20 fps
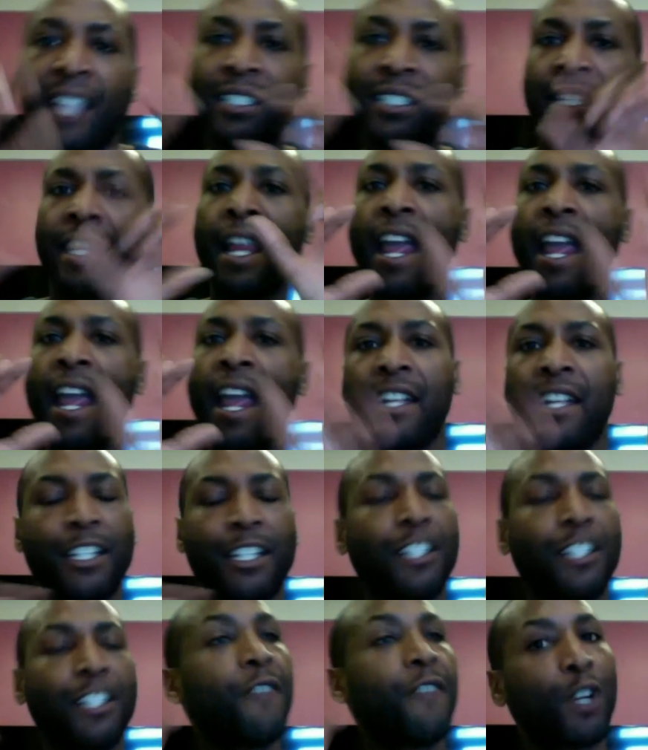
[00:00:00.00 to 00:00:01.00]
and it has the
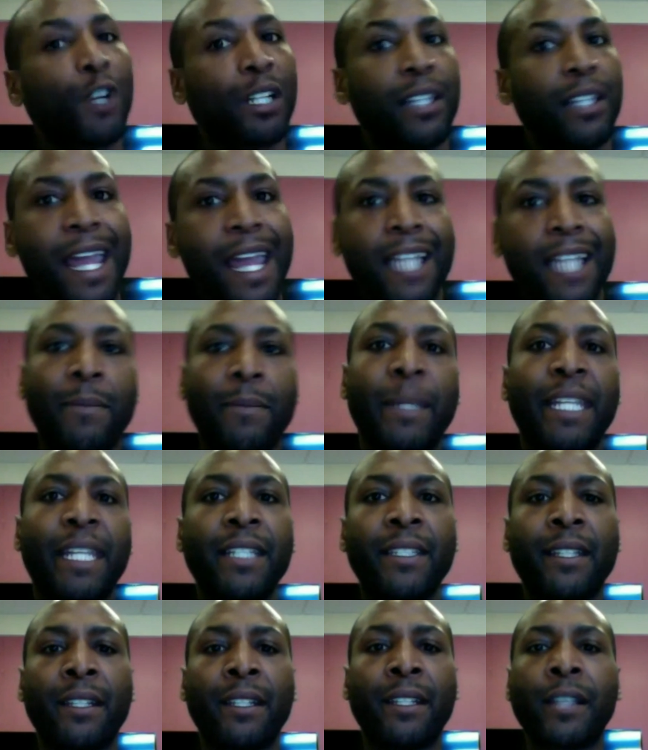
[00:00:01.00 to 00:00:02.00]
different glass
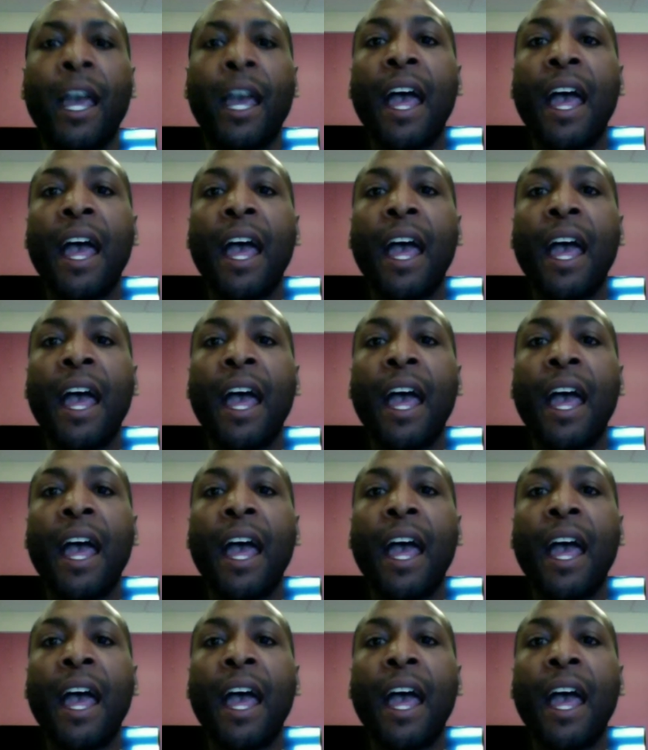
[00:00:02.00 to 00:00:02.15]
pieces.